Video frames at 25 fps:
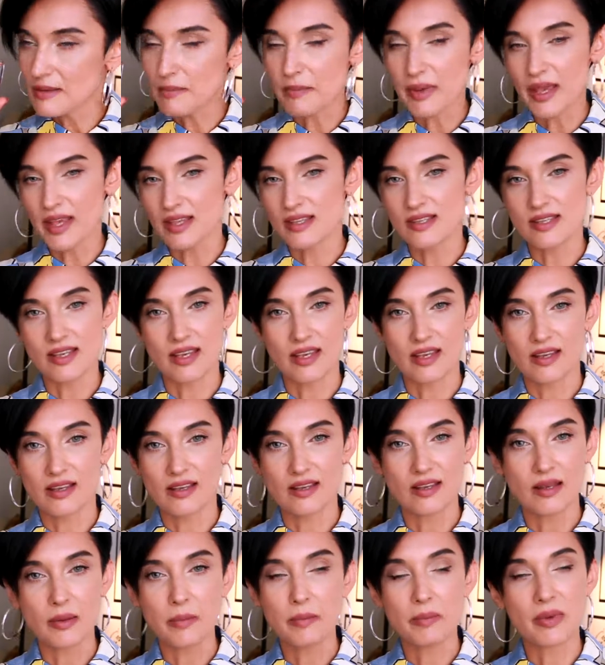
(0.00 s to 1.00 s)
amazing.
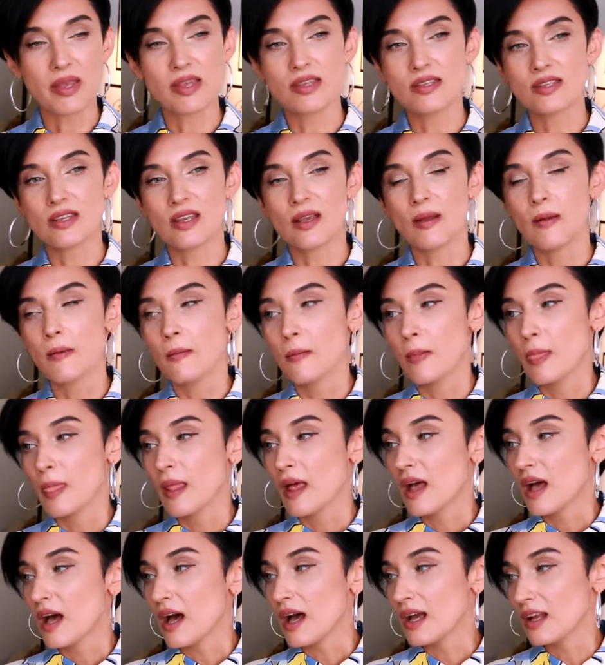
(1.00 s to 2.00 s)

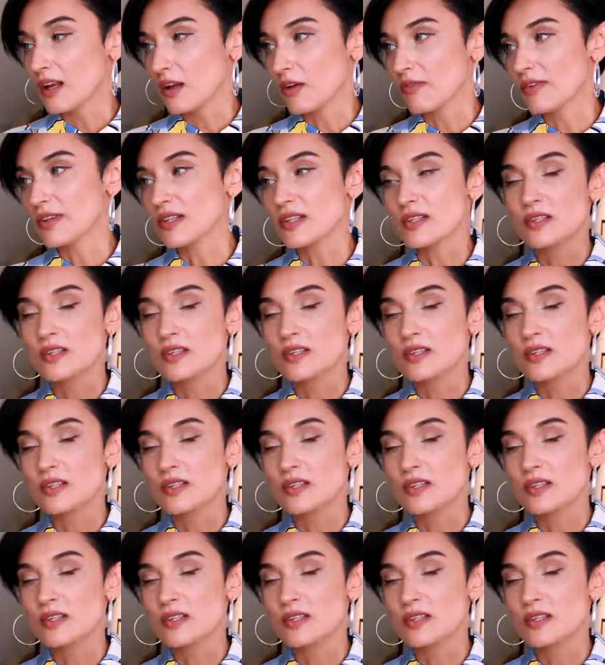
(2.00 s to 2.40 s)
I love it.